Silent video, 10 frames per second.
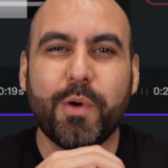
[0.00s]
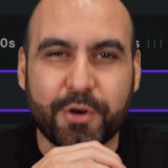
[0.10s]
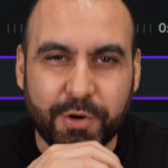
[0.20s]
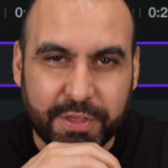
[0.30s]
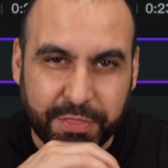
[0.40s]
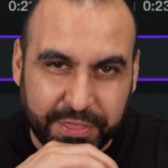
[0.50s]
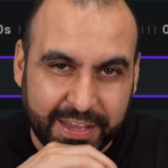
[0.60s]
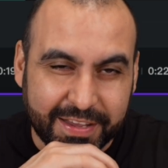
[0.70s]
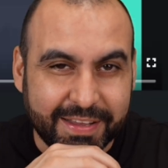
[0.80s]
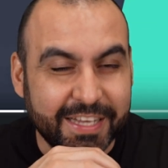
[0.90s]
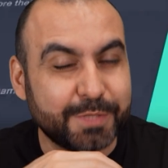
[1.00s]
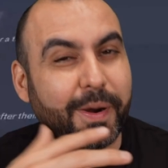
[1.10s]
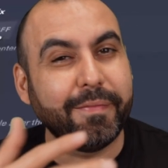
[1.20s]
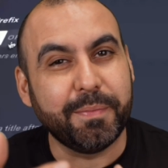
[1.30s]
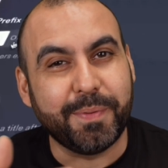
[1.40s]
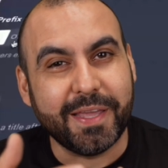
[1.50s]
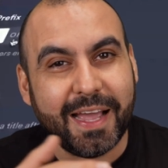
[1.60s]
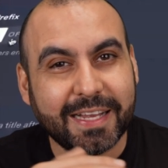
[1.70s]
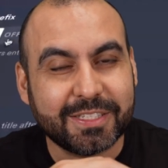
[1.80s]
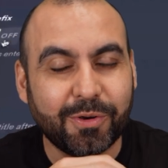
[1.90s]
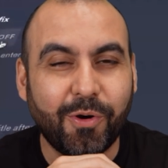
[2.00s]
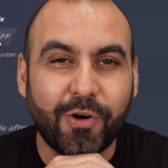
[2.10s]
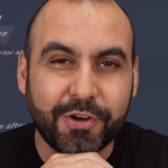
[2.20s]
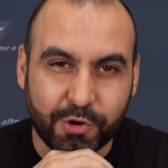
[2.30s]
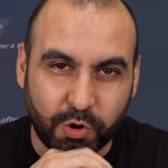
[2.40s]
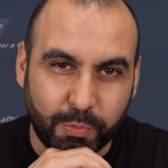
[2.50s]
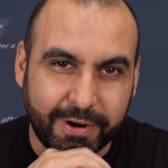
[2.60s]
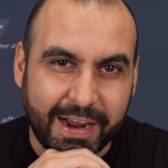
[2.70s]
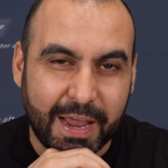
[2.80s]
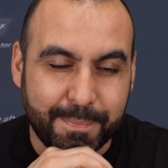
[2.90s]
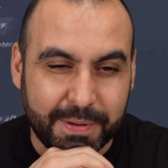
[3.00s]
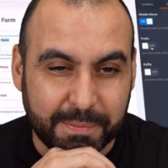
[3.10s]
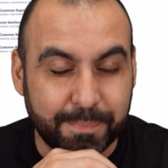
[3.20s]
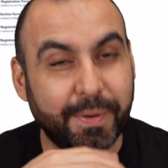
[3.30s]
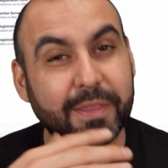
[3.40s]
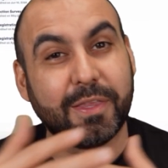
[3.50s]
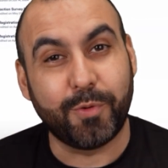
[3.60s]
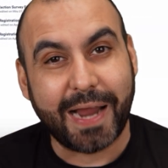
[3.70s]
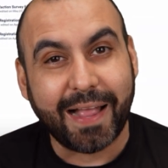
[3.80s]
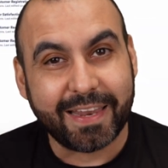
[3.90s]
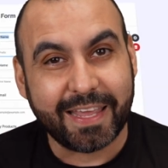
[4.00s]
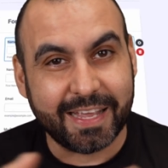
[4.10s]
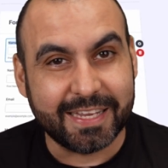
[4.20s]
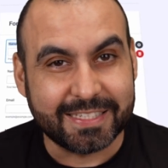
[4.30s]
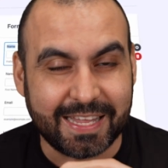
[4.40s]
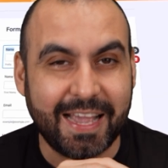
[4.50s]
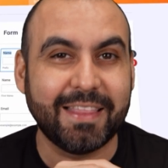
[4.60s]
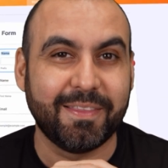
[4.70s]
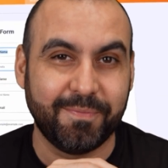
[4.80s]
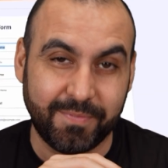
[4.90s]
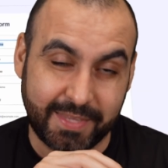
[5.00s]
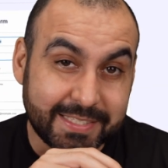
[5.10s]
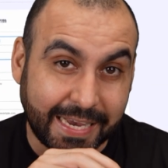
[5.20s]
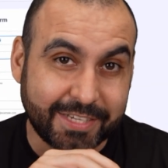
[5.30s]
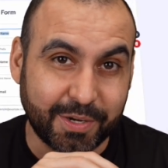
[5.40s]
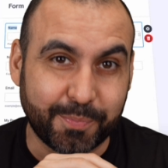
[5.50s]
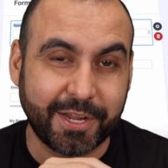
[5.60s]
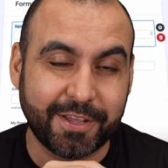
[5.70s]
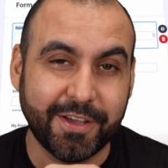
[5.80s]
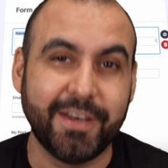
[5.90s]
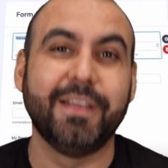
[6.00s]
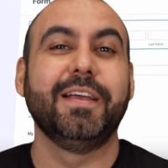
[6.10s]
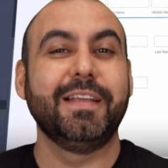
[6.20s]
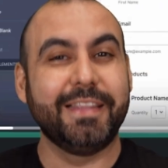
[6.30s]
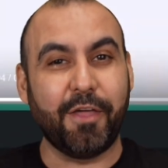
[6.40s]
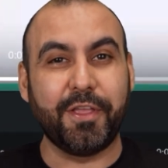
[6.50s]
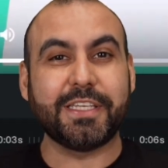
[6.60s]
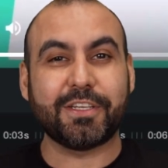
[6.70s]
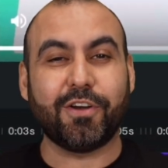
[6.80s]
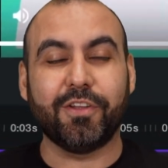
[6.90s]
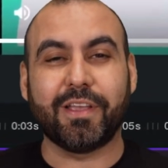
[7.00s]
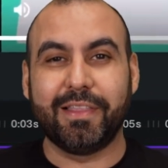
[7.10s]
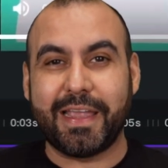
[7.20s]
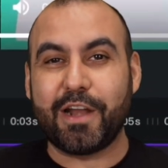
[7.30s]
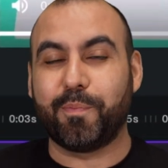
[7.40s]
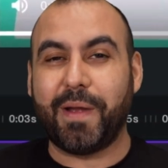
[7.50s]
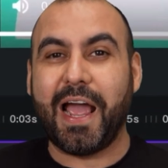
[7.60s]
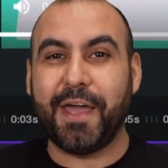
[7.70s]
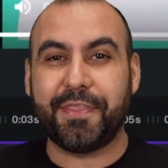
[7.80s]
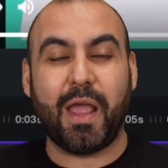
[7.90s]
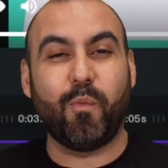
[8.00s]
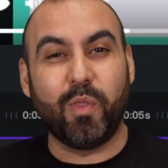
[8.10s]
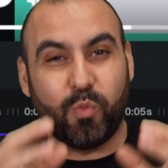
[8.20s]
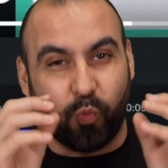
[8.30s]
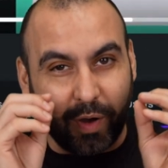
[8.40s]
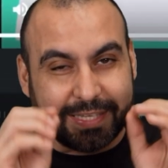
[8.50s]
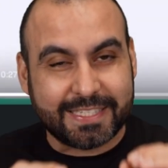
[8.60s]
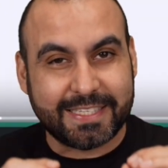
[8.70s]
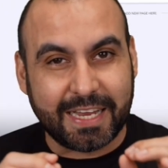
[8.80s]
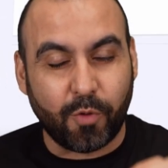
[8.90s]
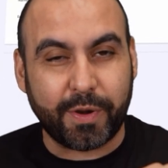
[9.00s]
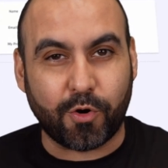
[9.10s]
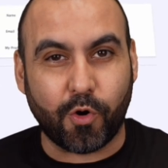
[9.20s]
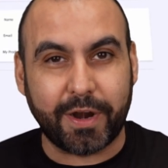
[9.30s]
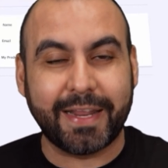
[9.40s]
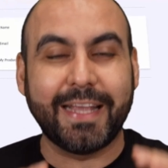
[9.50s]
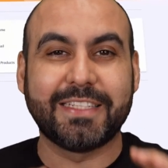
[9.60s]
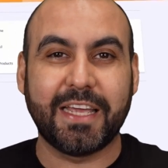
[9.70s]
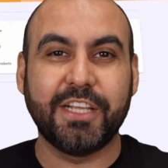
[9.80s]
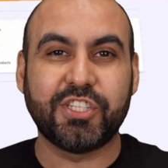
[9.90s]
what you're going to think. It's probably BS or you're overhyping, but the reality is that this is actually pretty good. Now, this is called a layer path, and with one single recording, it's going to